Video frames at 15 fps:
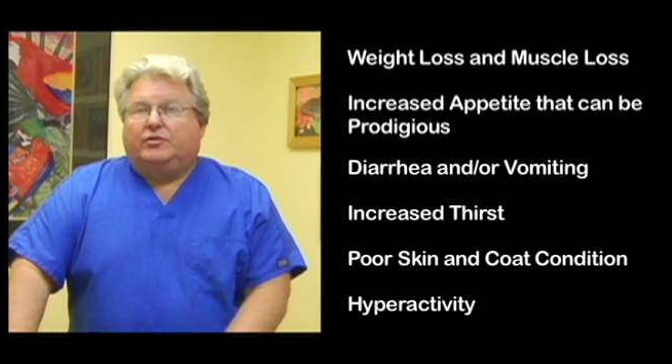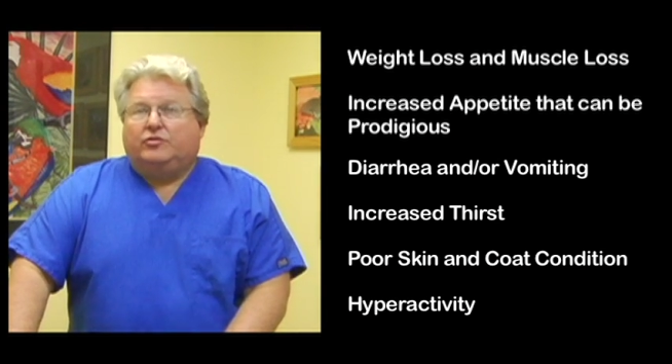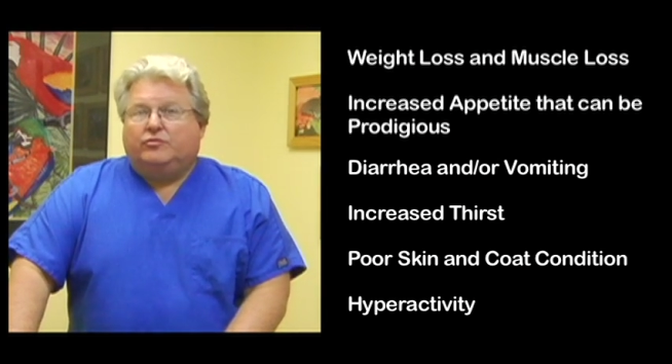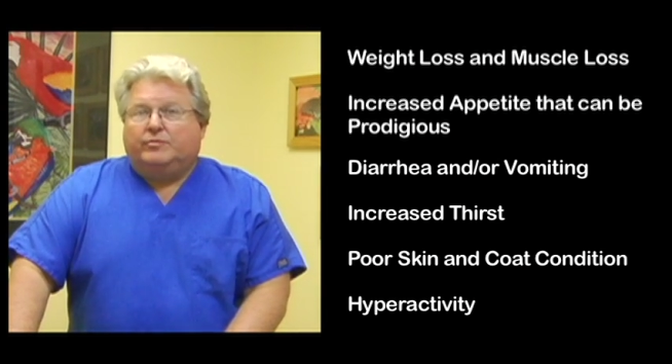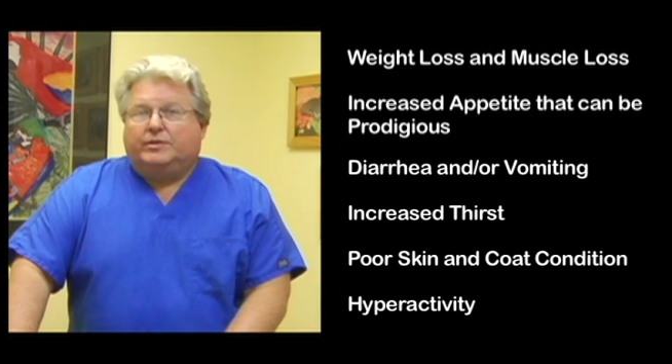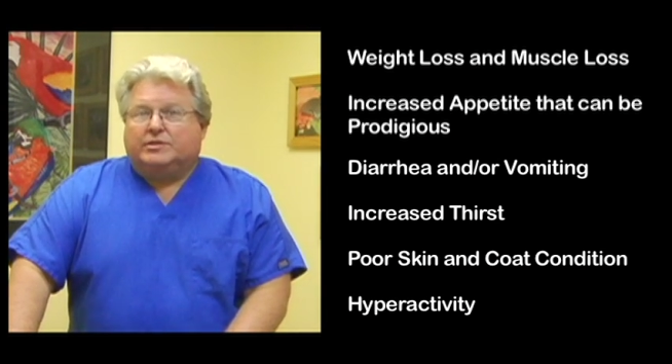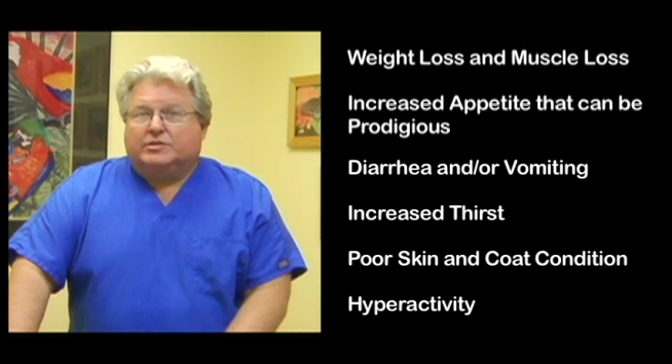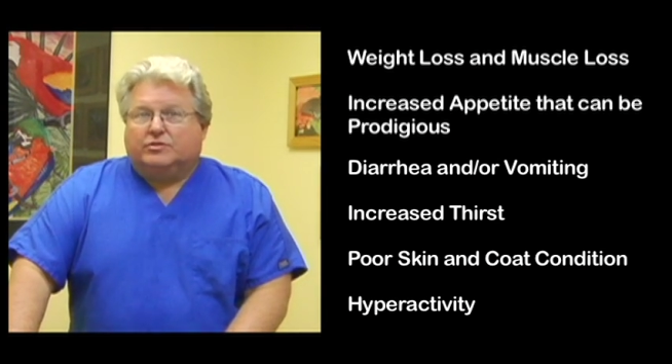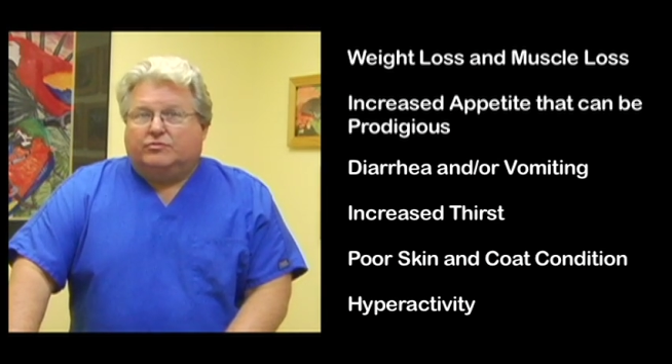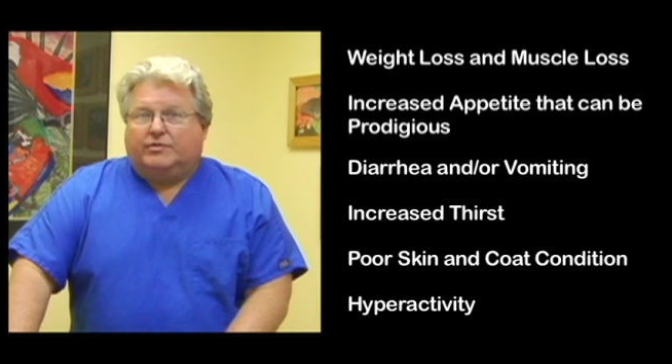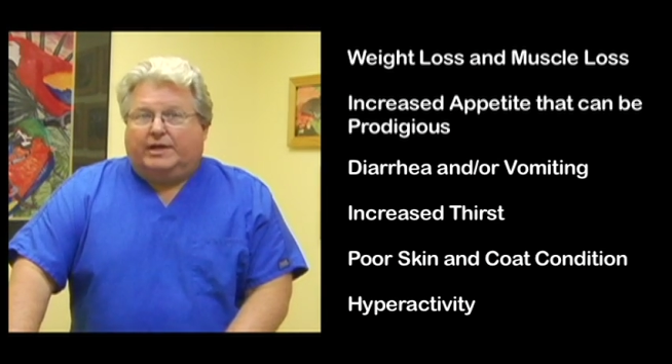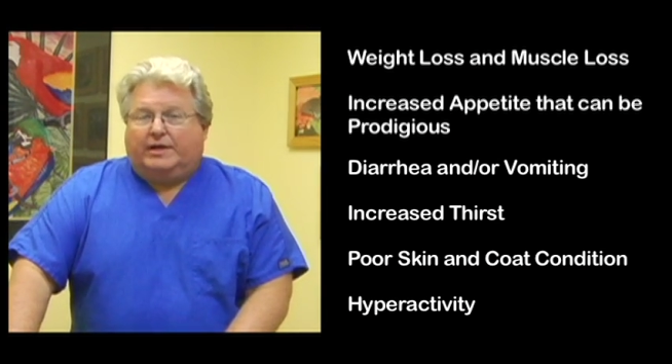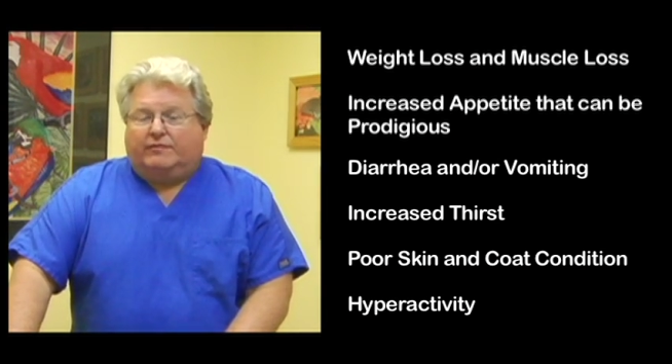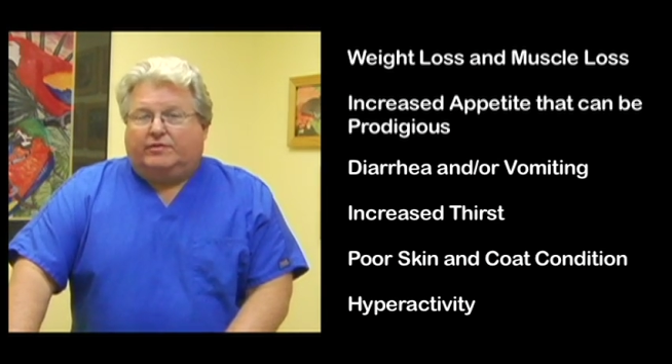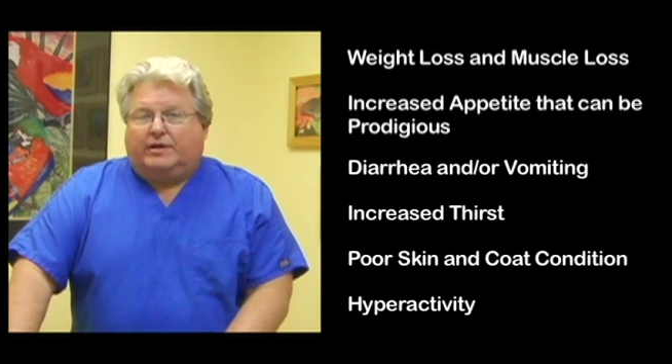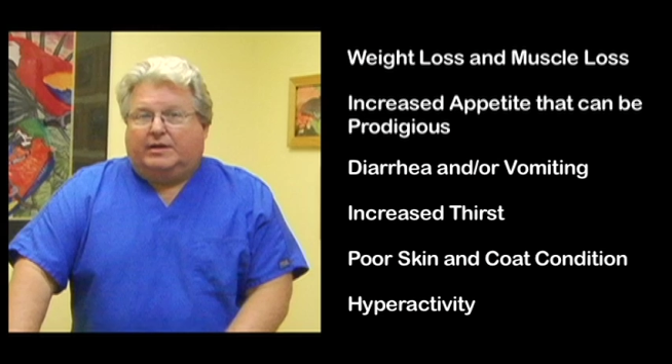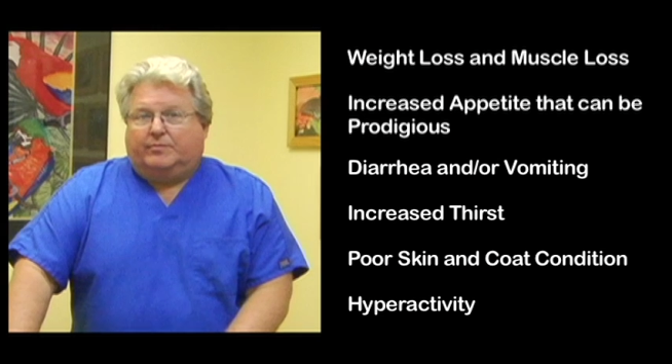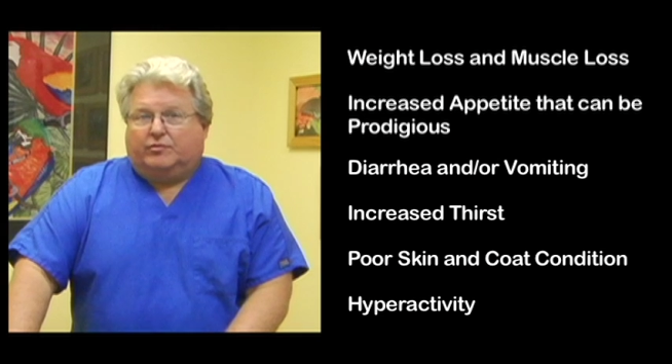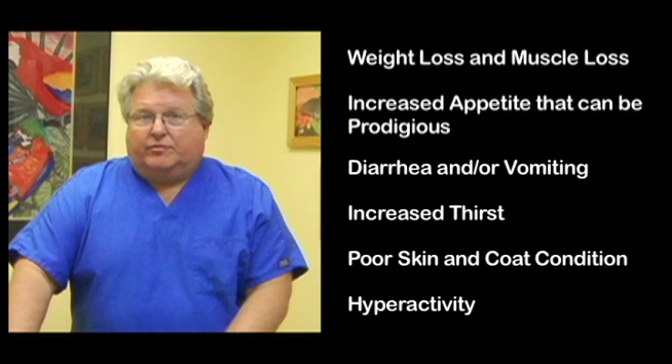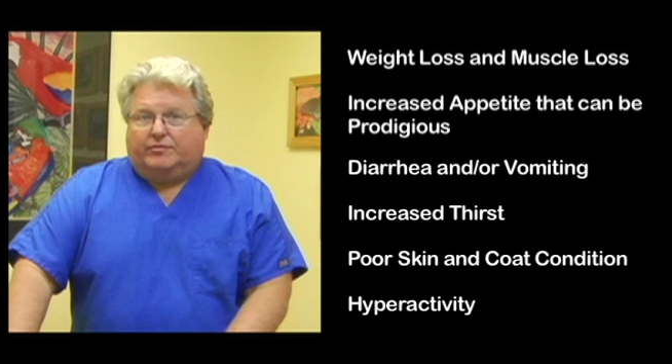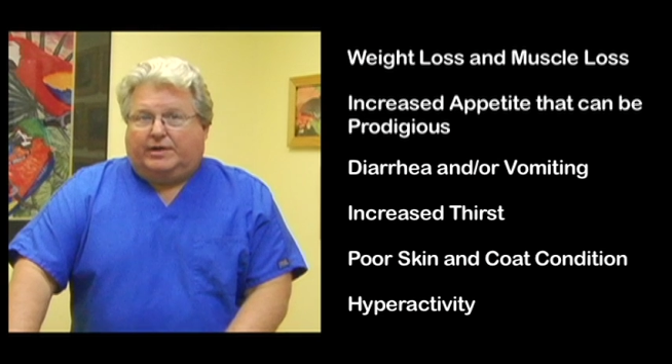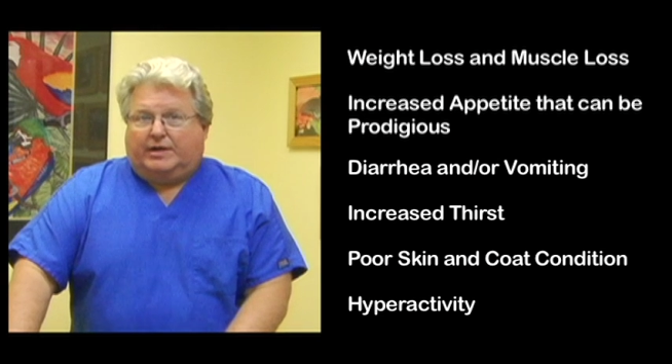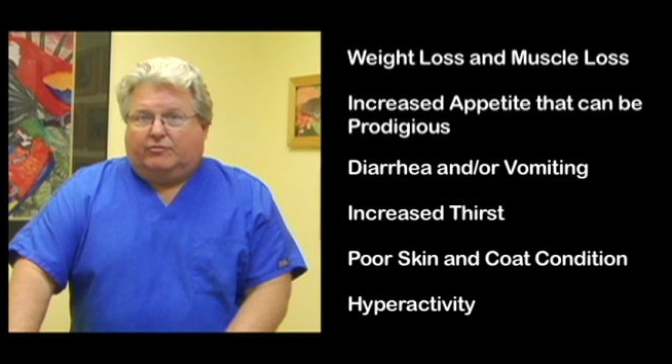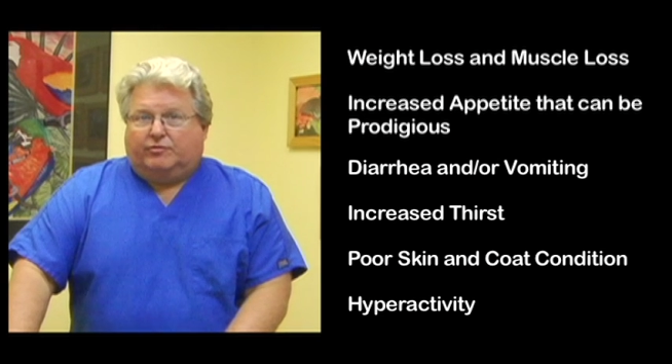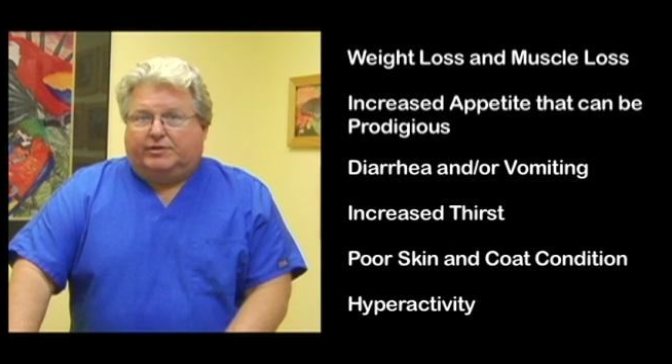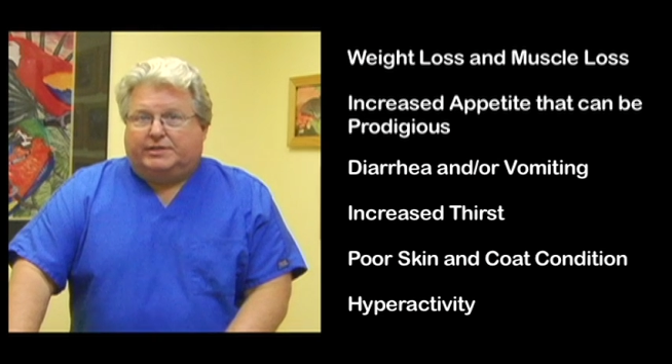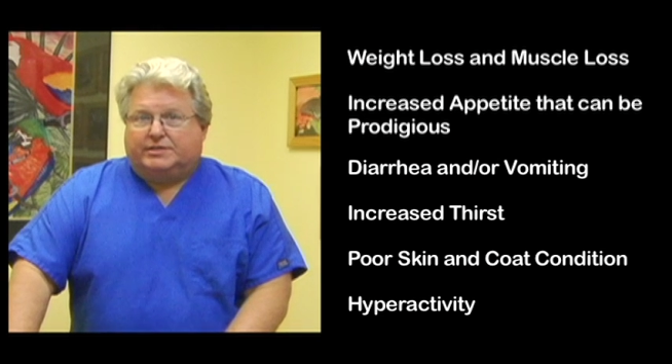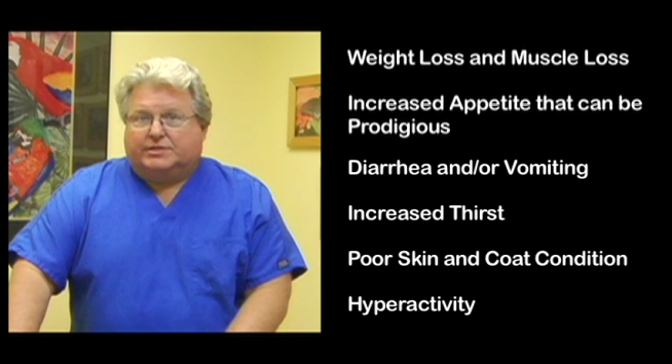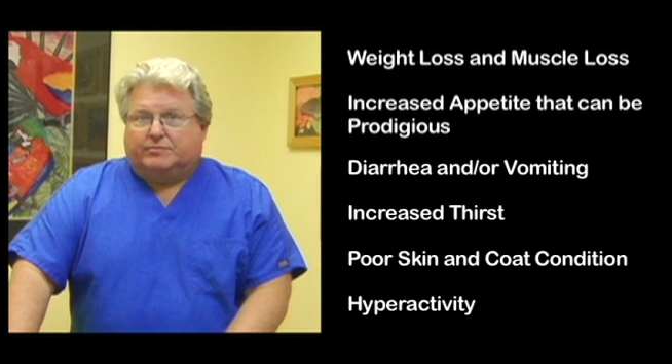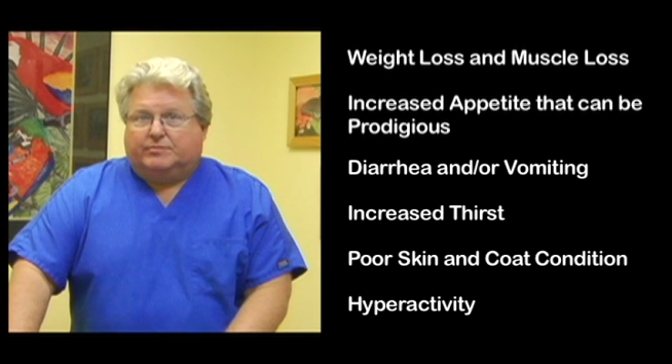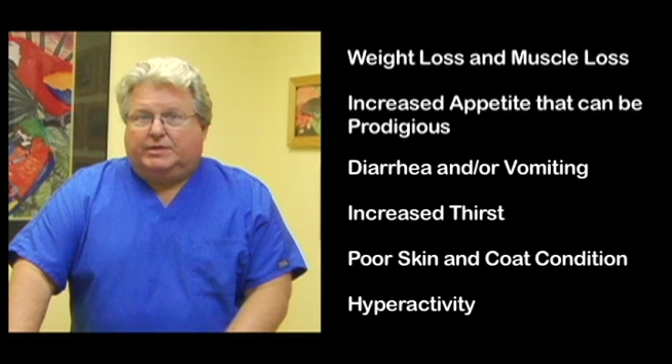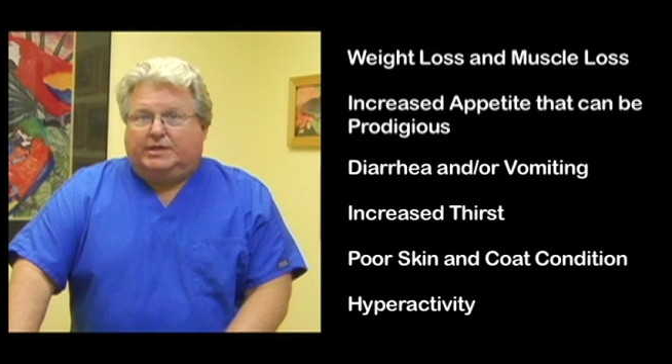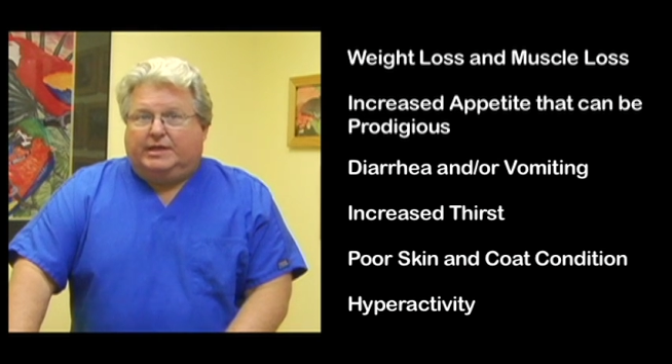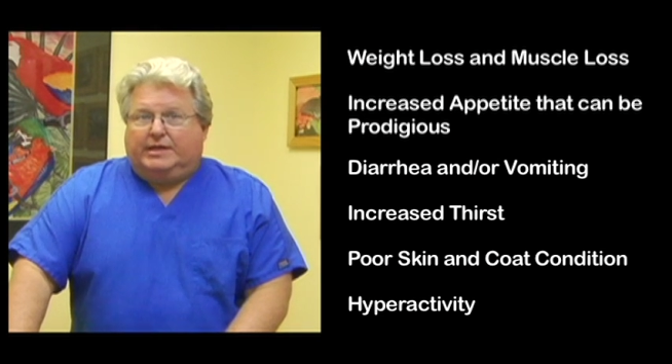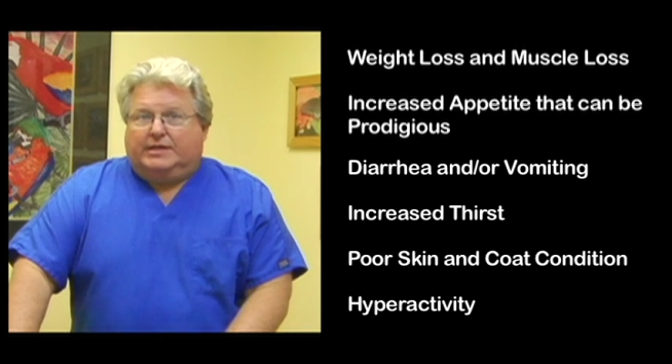humans who have hyperthyroidism.